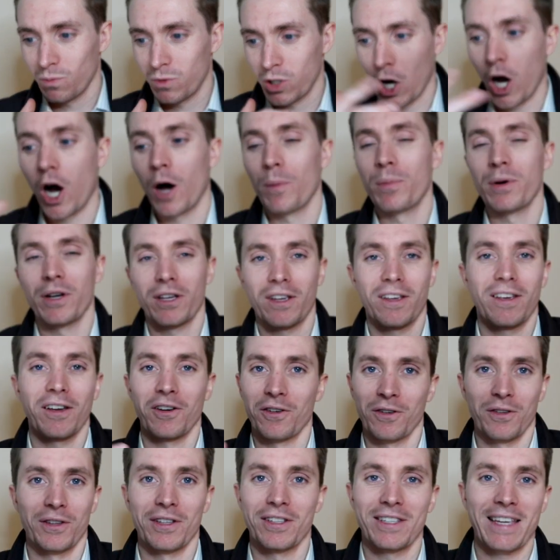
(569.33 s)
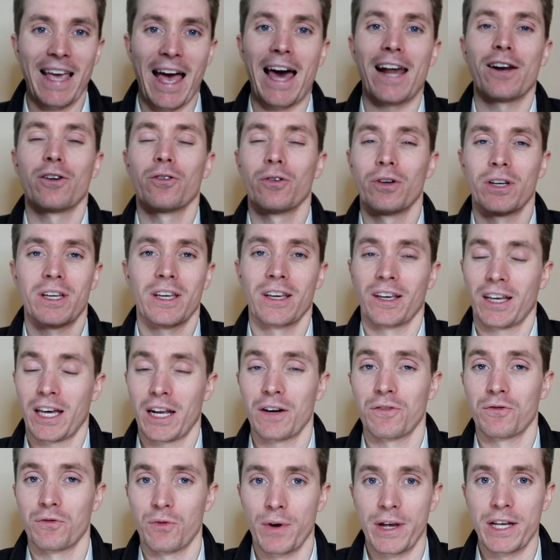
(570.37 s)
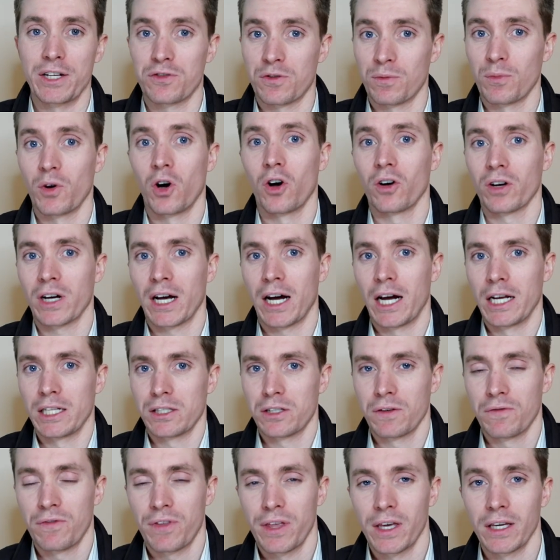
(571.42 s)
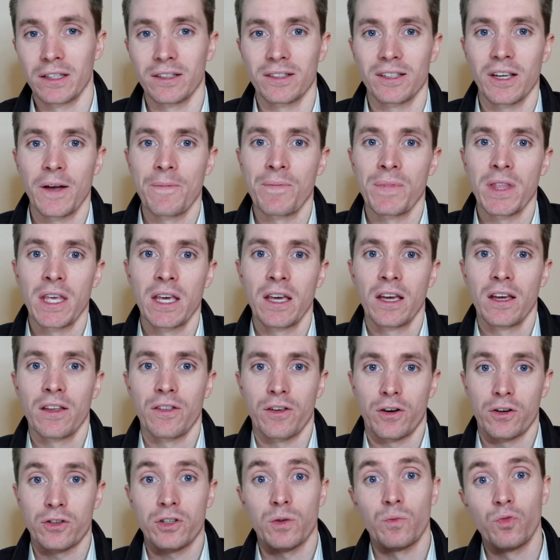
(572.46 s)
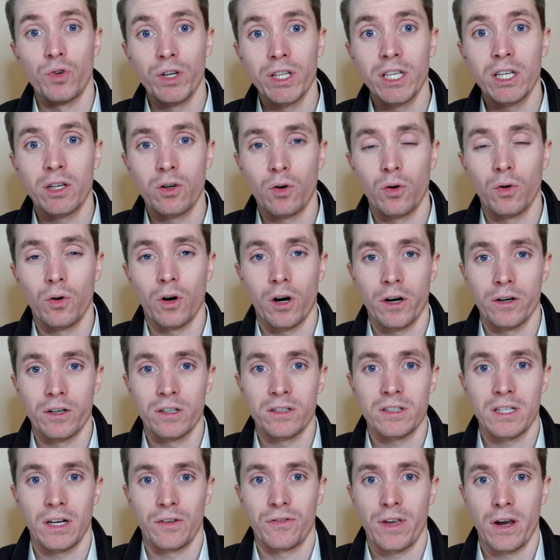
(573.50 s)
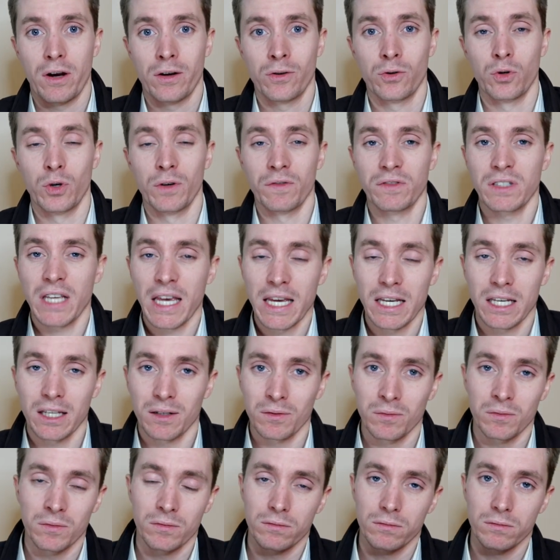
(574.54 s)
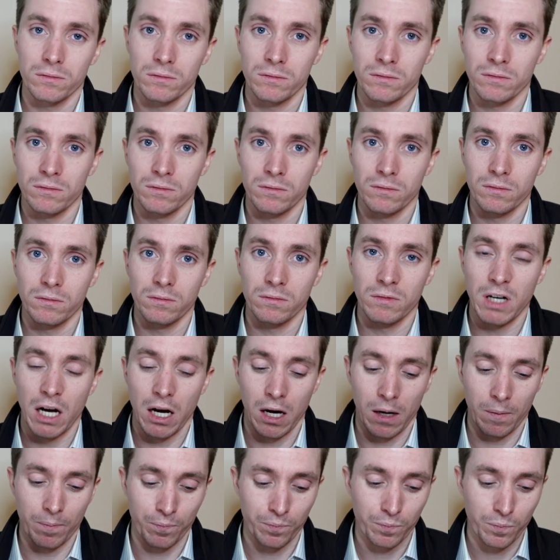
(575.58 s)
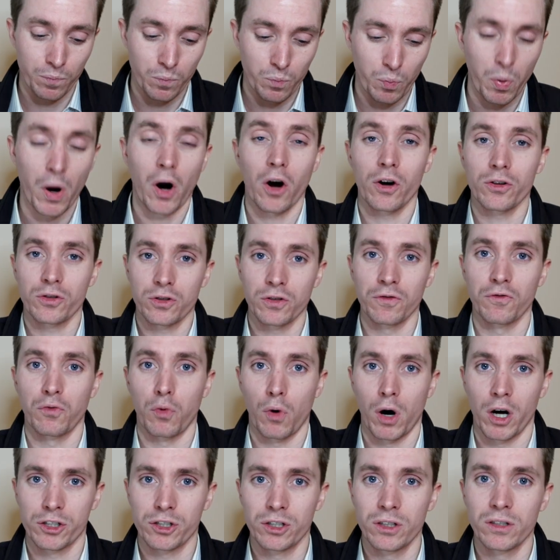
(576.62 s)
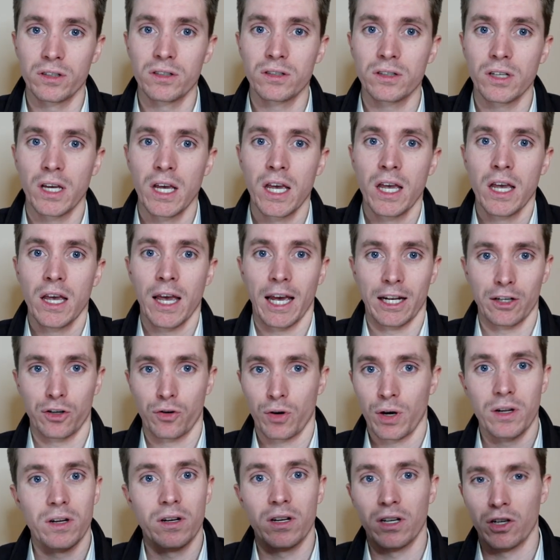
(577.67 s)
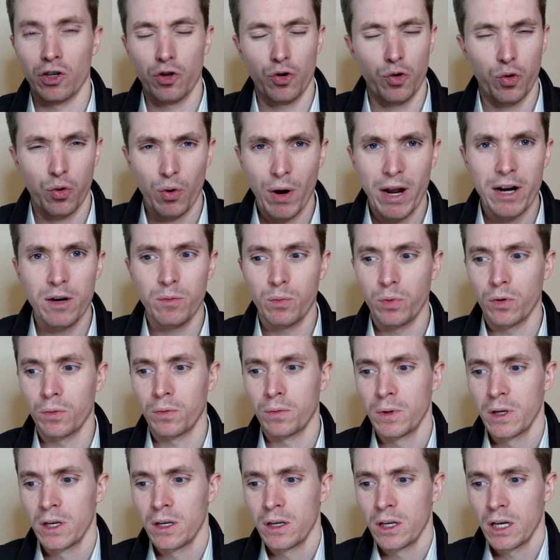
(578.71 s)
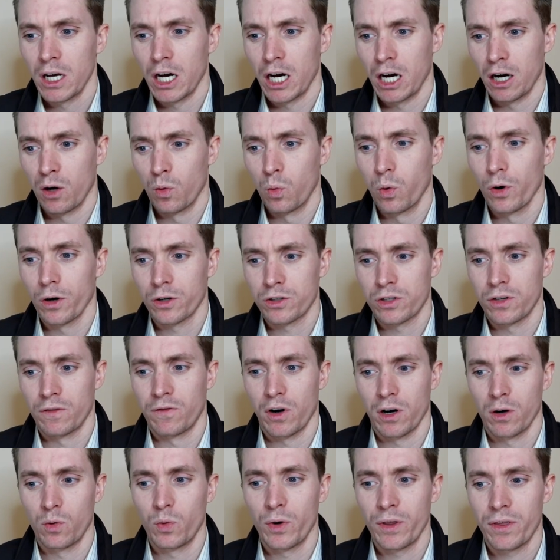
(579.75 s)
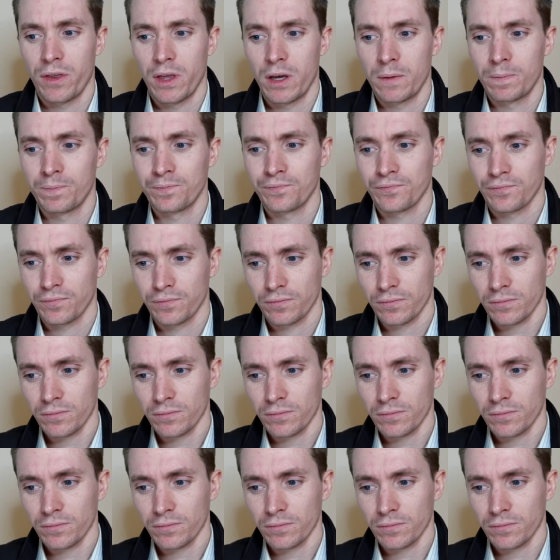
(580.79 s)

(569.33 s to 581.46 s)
topic or this category can kind of range from all kinds of things. There are some really cool artists out there who have taken Um, parts of watches and created incredible uh, works of art with them.